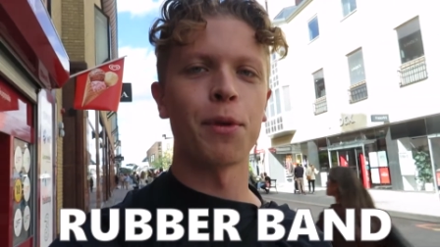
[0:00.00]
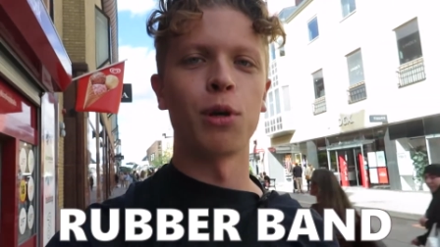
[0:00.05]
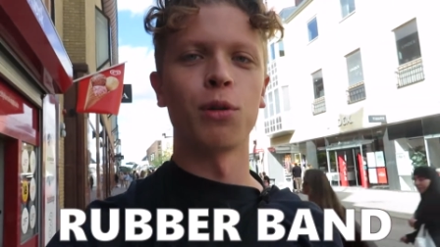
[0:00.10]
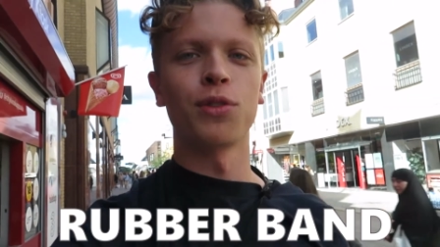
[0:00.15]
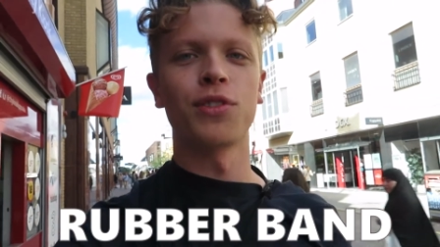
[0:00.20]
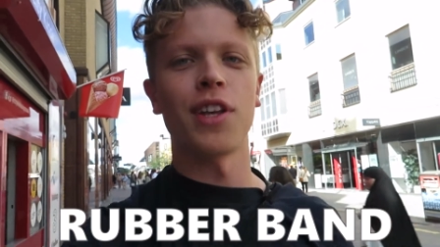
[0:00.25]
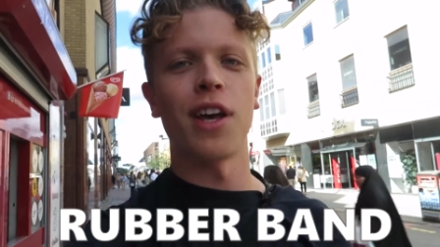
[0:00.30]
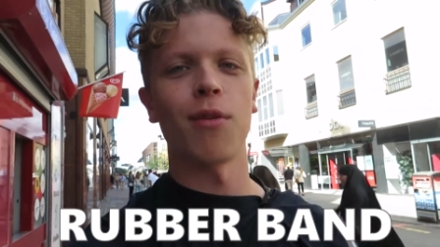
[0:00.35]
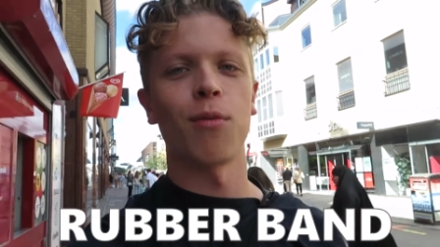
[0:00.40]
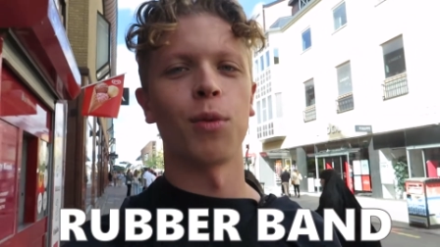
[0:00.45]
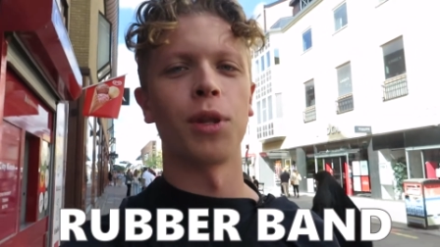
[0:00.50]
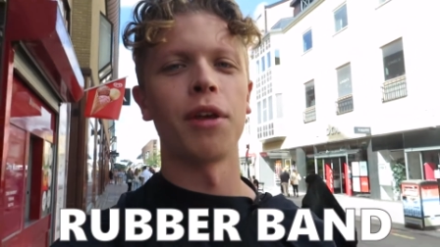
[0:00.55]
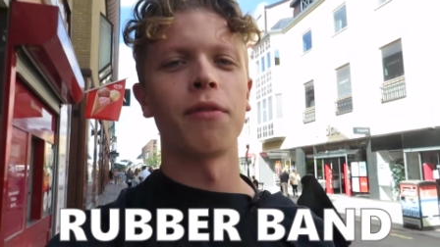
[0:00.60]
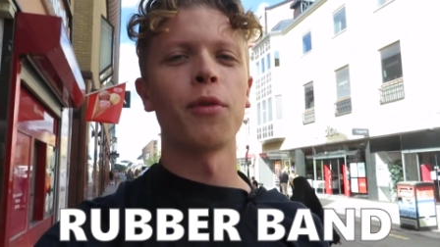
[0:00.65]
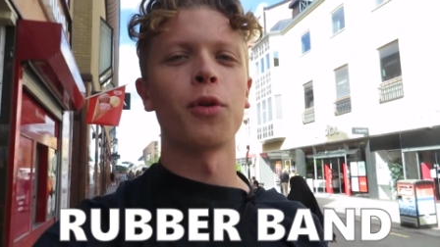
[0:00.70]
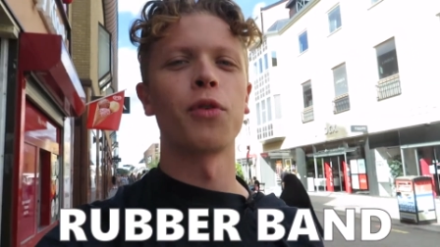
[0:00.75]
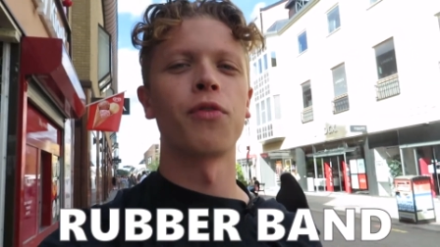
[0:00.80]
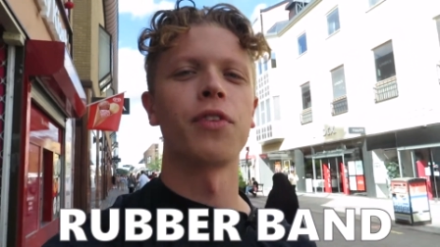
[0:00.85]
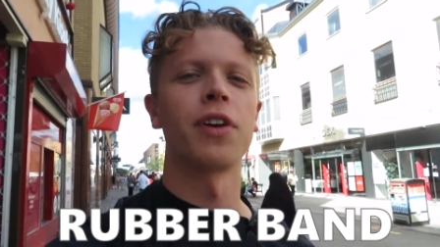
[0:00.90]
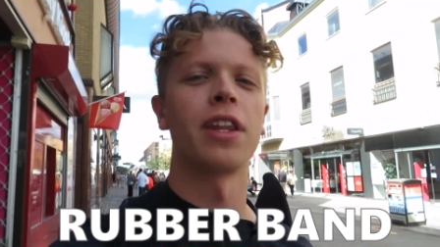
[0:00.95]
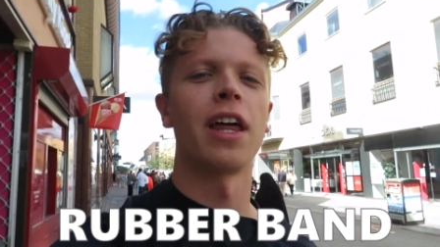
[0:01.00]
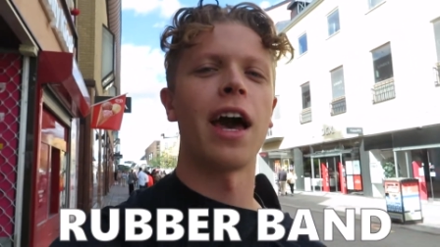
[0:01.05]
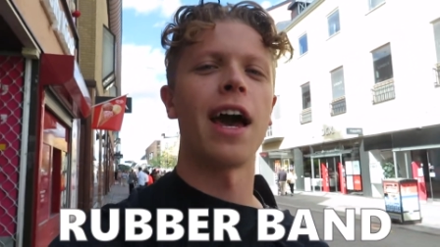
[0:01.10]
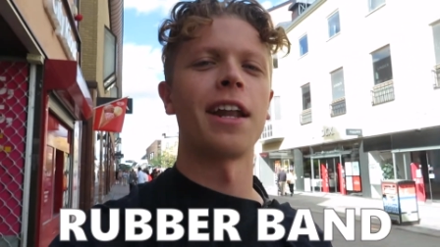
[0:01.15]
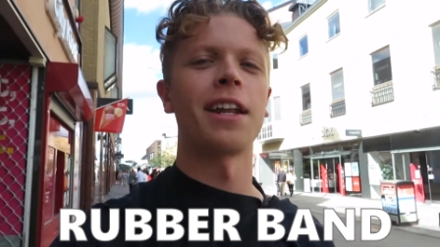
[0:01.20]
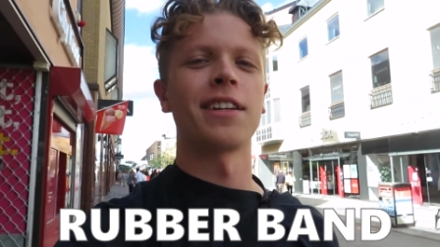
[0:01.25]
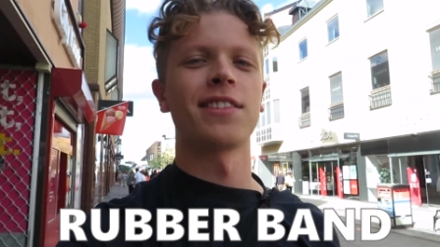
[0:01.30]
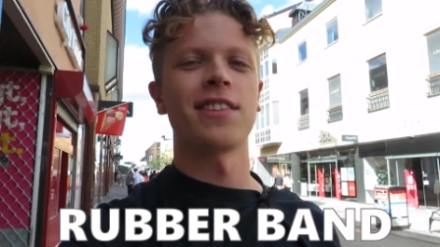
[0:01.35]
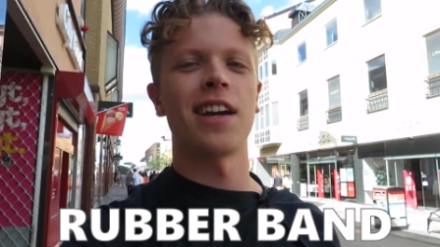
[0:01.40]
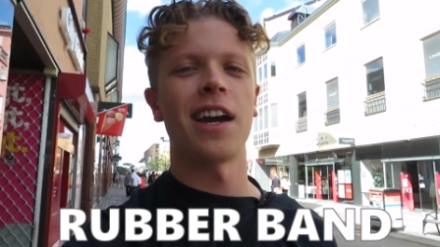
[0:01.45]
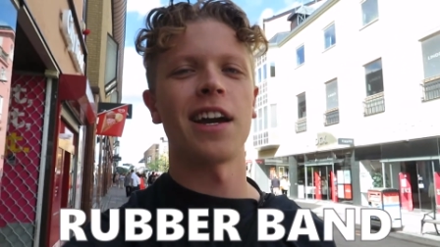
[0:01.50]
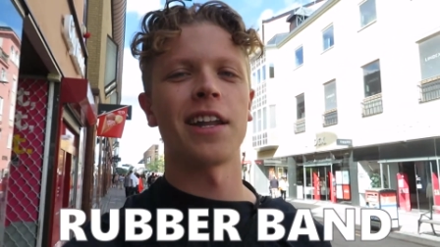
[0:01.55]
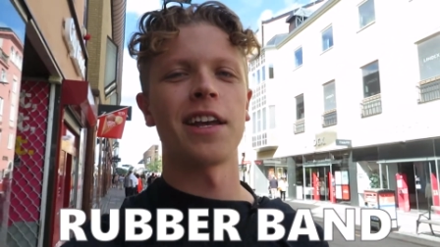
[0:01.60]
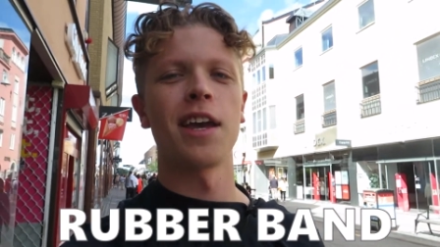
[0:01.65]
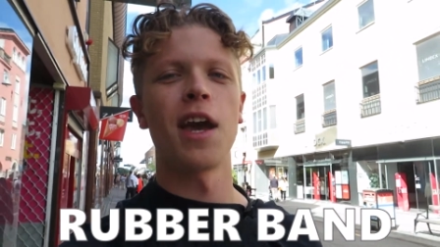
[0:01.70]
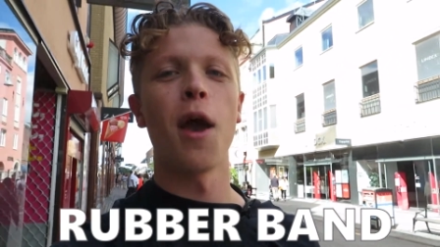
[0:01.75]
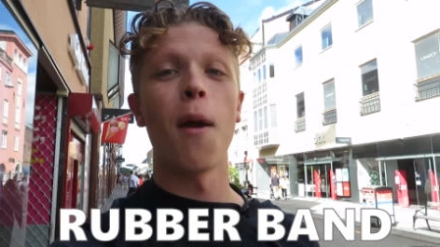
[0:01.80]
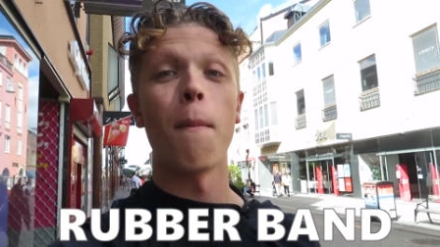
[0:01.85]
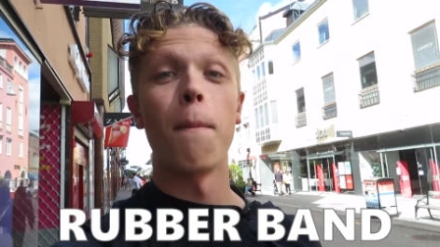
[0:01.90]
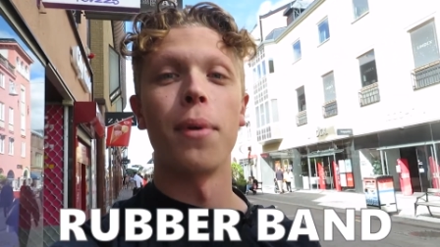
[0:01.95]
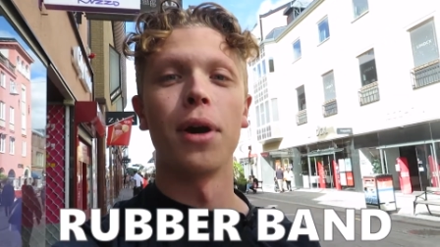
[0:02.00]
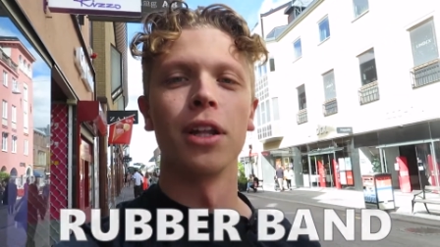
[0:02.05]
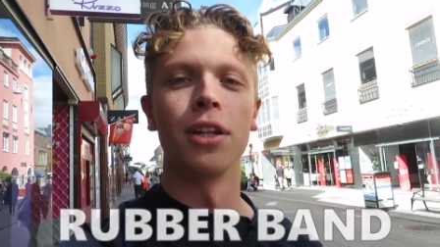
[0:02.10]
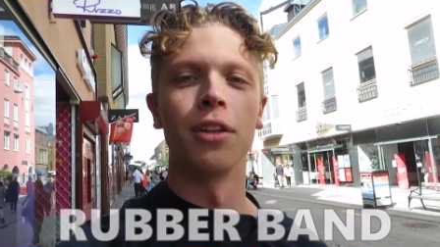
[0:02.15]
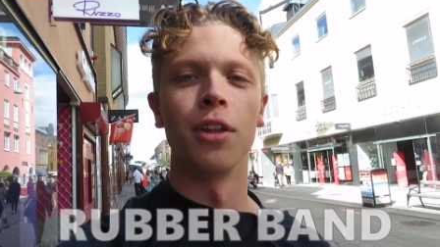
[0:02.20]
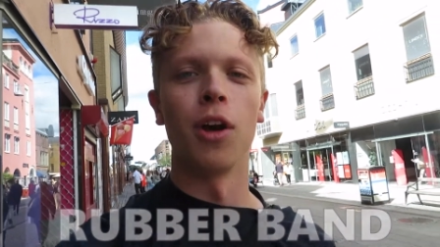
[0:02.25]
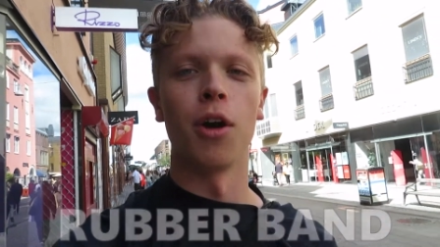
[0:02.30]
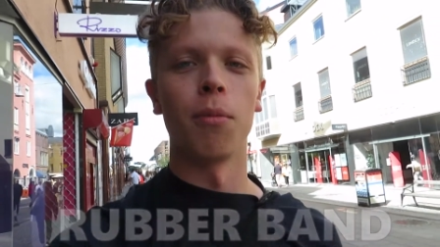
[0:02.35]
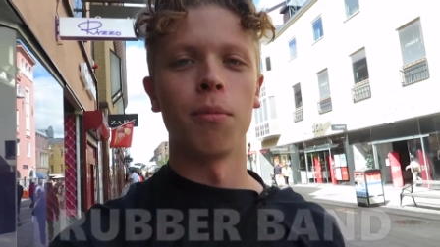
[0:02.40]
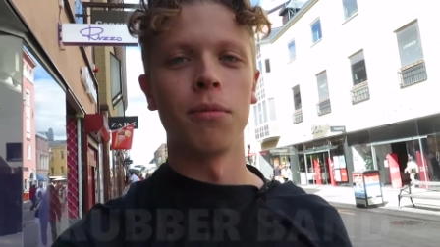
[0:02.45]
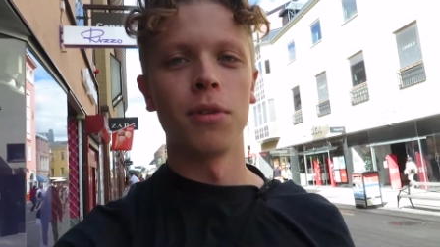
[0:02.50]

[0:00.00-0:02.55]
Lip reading: yourself whenever you feel that anxiety building up.